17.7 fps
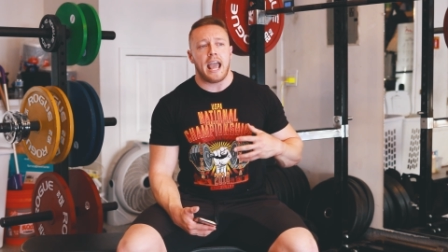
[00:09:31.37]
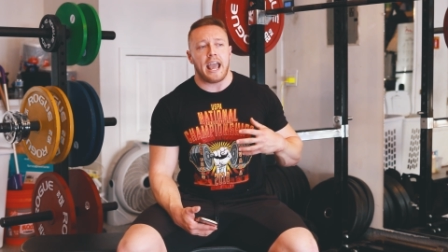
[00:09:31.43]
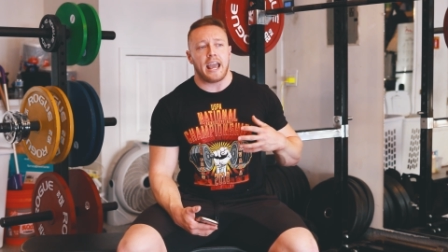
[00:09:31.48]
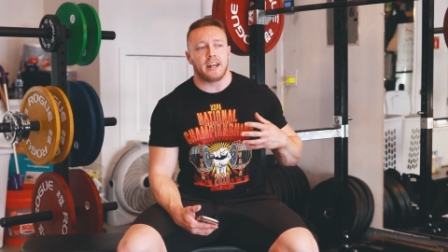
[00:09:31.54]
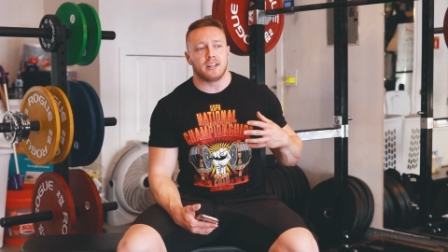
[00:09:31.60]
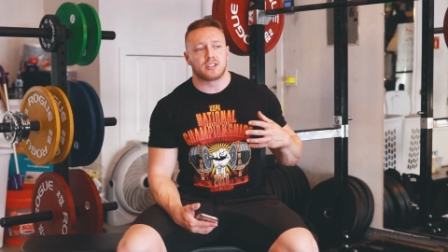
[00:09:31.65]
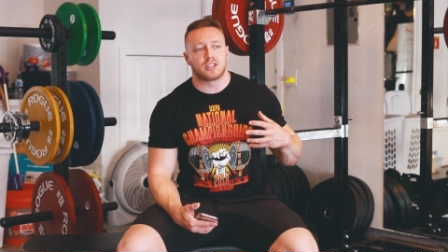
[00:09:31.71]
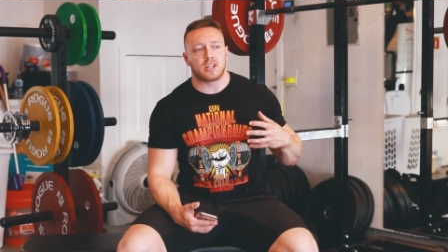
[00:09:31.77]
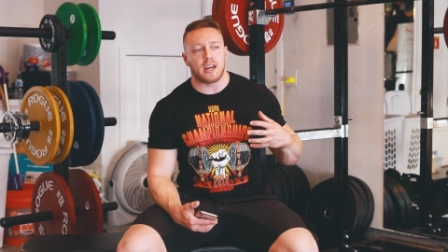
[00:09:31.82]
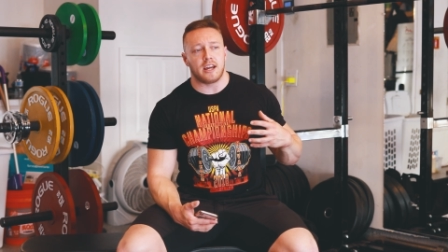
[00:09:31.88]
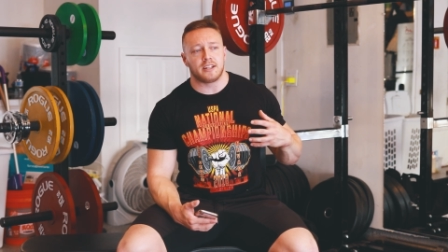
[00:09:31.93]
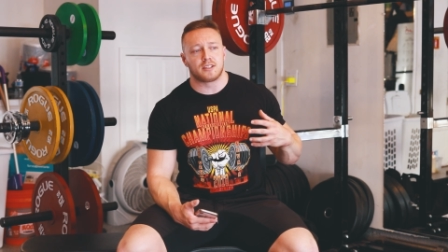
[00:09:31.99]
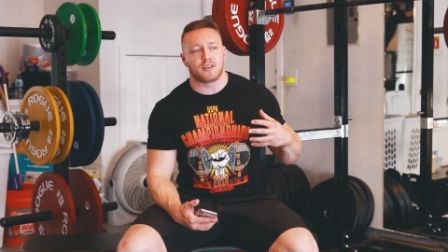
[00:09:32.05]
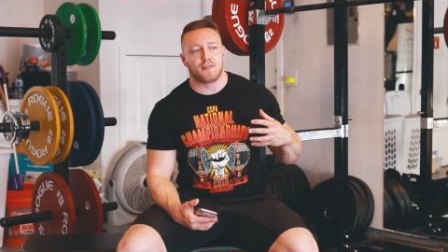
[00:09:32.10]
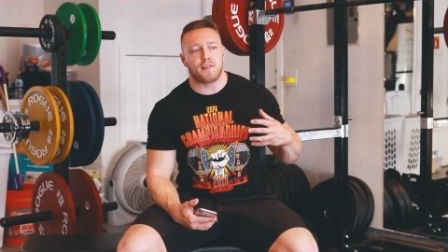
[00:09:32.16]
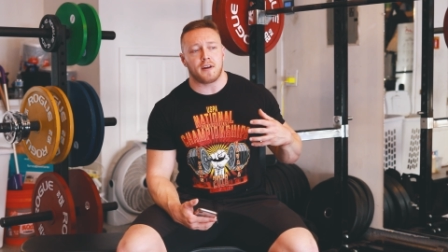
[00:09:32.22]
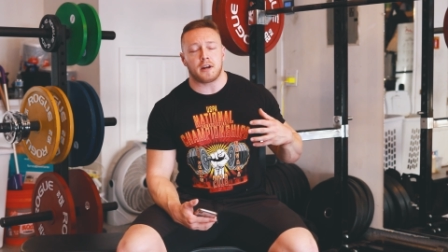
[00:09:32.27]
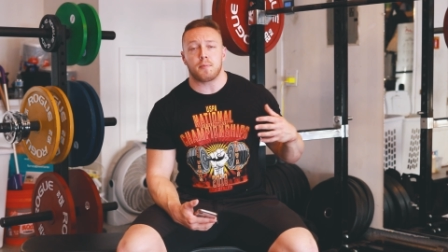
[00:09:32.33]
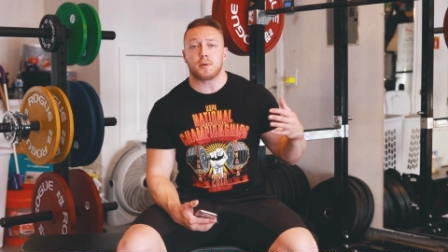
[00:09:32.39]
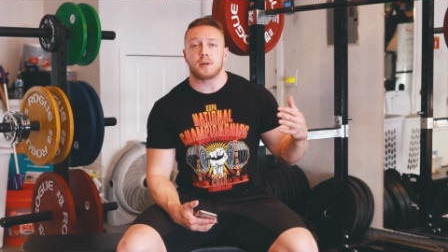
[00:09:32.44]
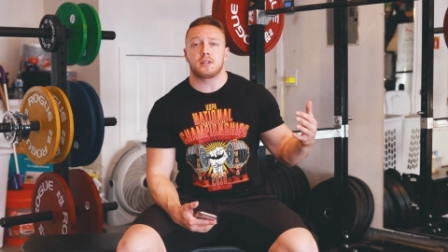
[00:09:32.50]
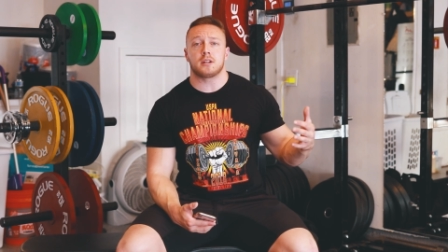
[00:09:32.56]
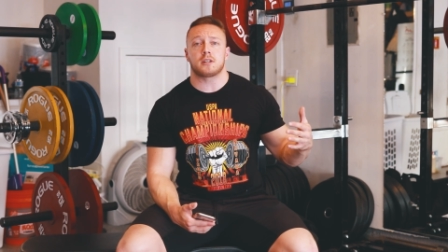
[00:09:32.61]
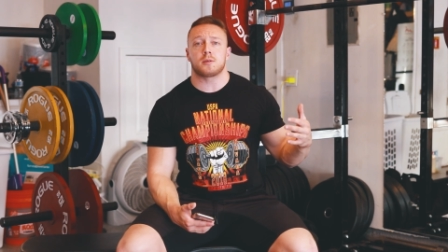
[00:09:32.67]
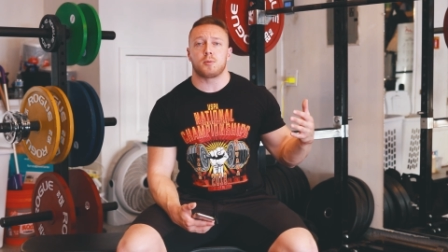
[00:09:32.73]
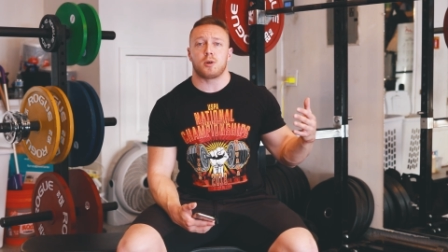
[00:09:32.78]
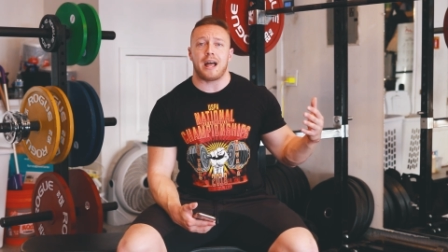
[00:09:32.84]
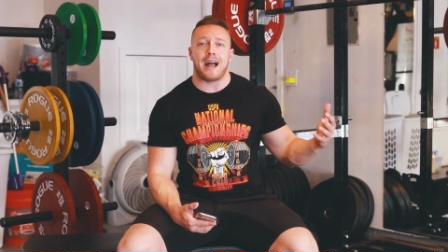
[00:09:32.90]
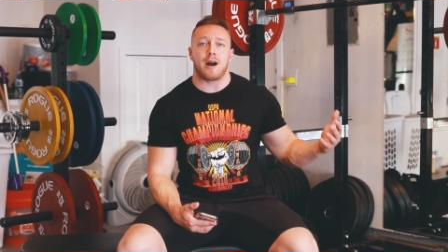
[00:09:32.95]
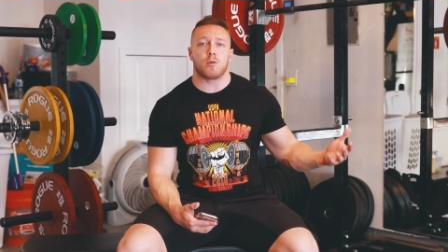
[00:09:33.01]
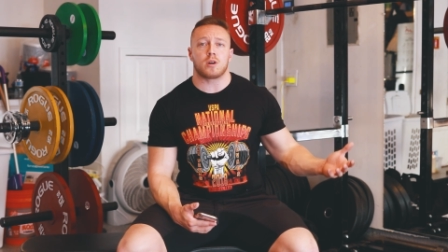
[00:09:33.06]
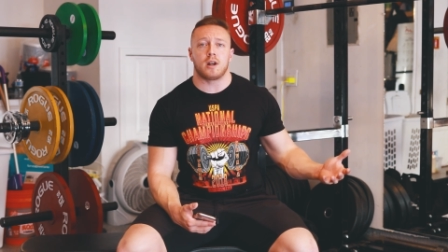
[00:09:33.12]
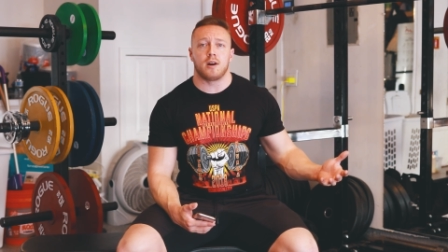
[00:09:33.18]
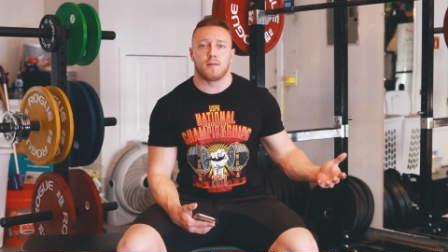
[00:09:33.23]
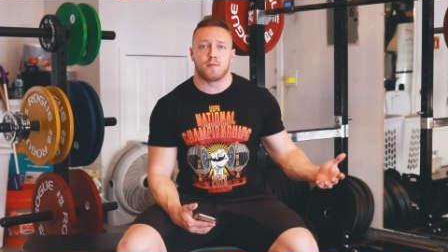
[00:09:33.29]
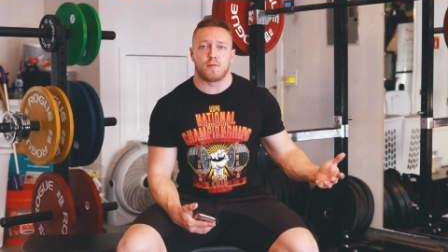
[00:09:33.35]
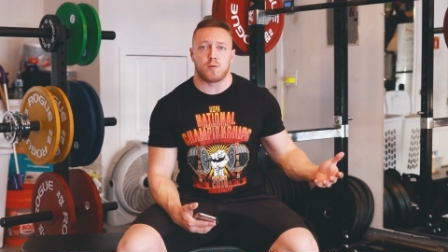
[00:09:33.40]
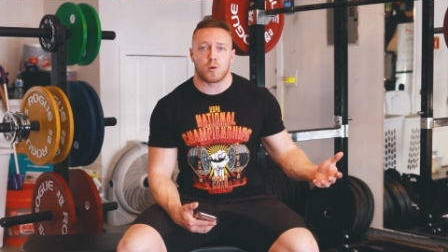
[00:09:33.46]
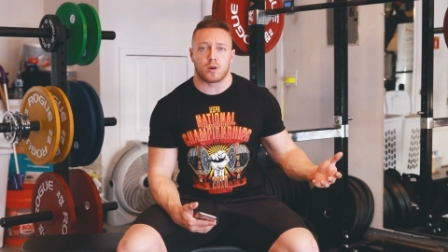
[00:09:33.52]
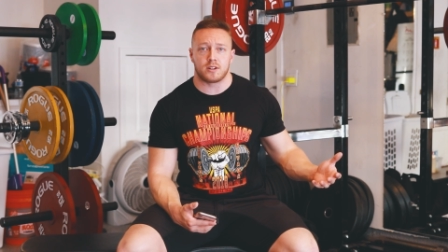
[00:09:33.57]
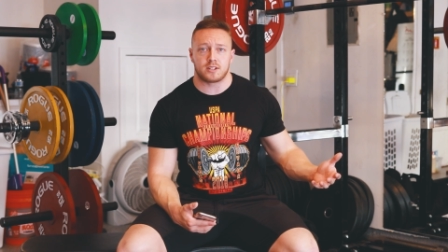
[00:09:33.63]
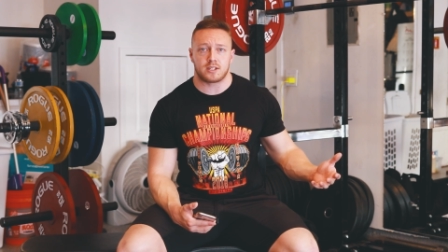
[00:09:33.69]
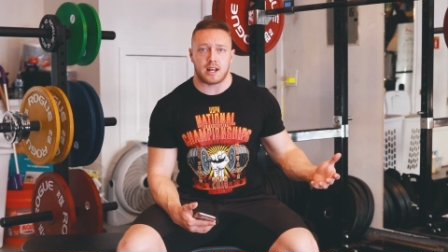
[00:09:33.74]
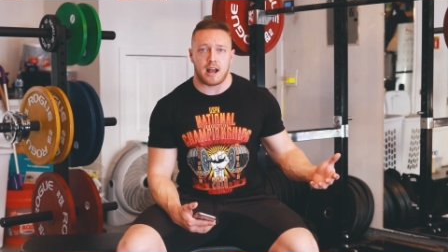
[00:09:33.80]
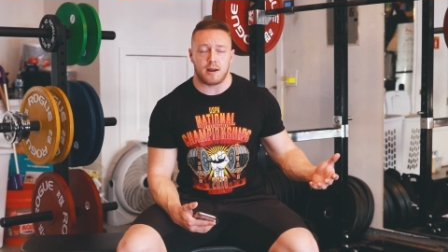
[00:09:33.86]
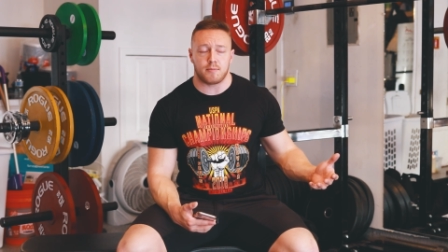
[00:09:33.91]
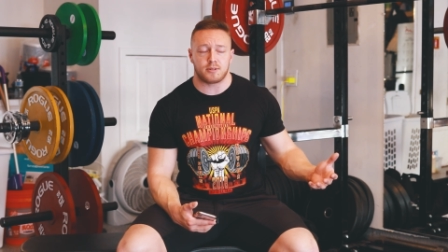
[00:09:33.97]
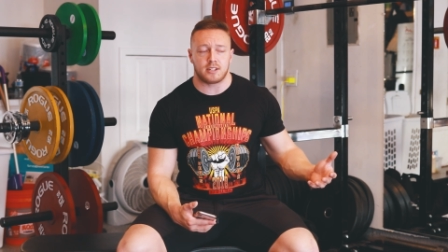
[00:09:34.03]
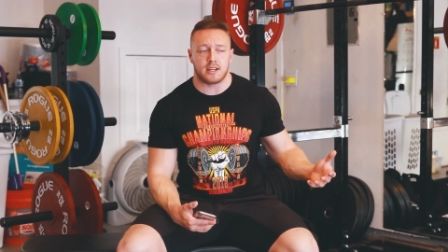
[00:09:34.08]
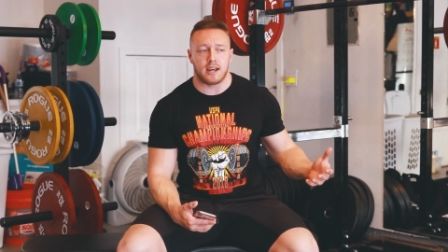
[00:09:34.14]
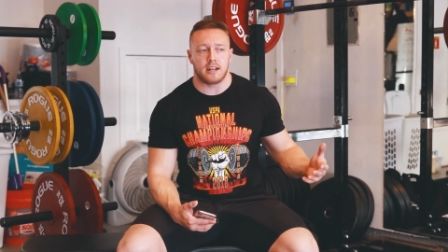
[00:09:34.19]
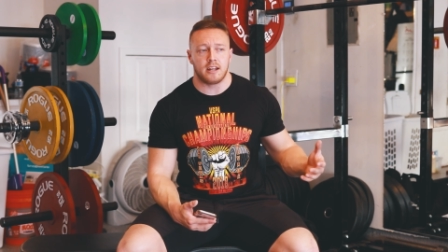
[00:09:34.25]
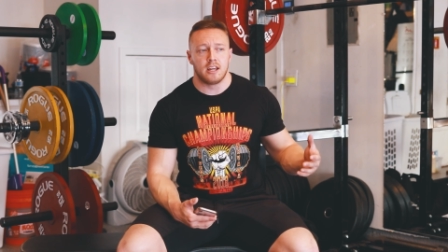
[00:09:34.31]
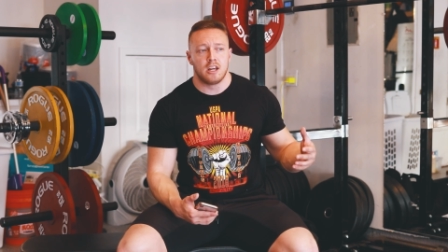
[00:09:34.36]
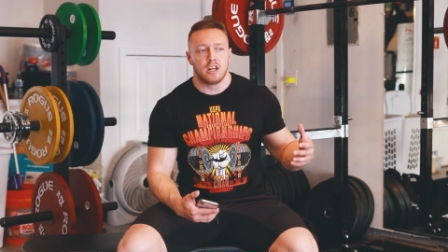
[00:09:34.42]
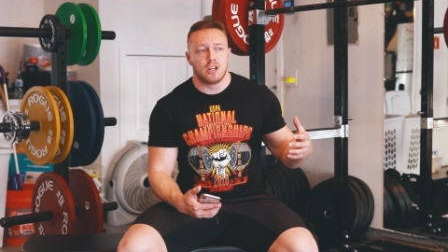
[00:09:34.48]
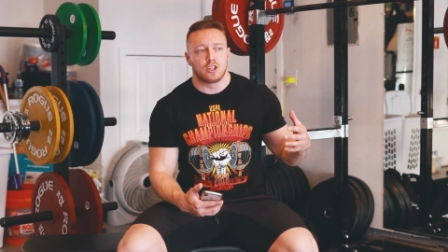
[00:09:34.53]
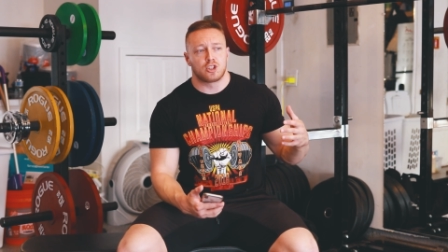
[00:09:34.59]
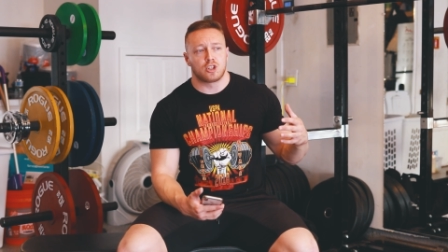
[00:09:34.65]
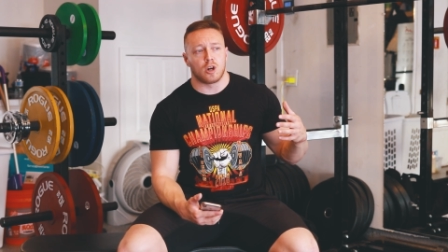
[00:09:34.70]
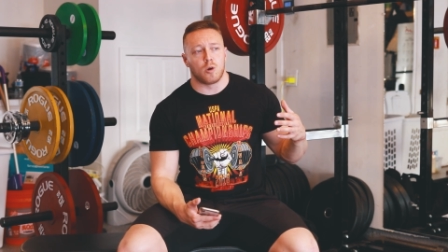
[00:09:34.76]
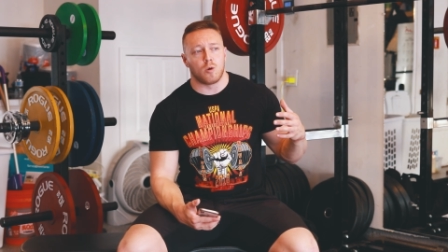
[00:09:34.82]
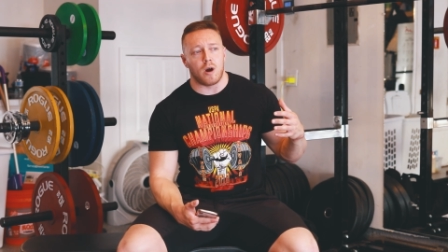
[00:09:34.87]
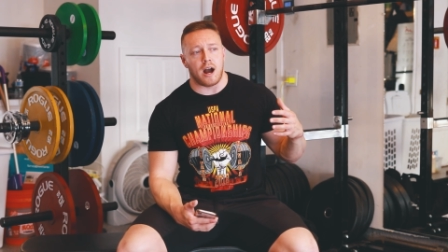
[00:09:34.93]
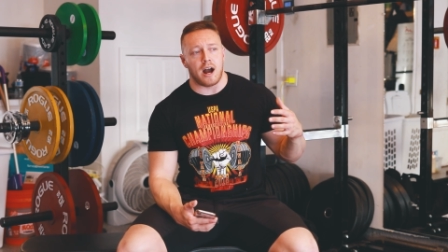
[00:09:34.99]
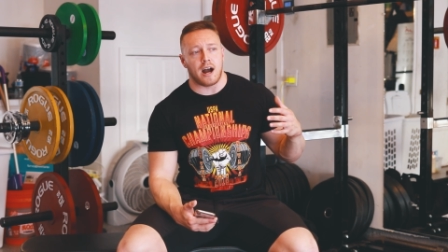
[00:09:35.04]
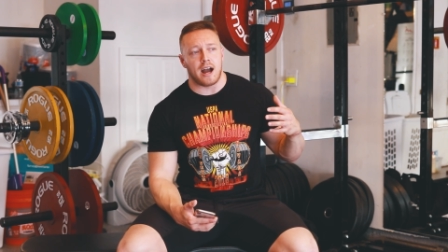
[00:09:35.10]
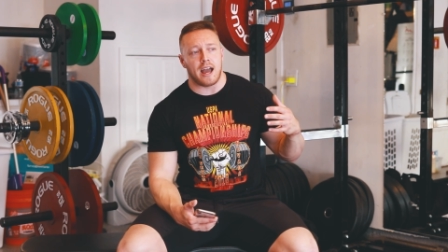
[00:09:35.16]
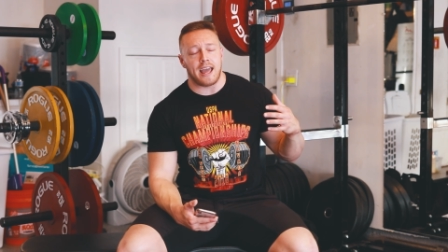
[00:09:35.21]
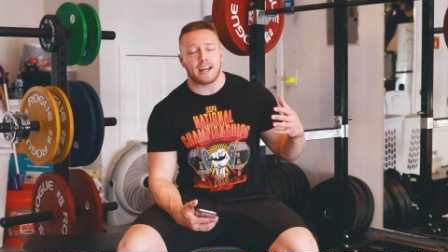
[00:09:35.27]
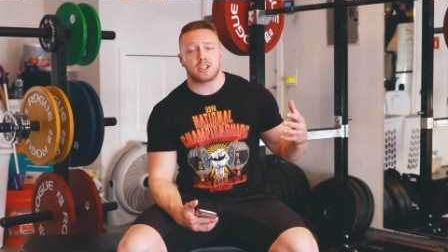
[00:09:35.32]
and it's, it's a very predictable outcome for his top set. So uh,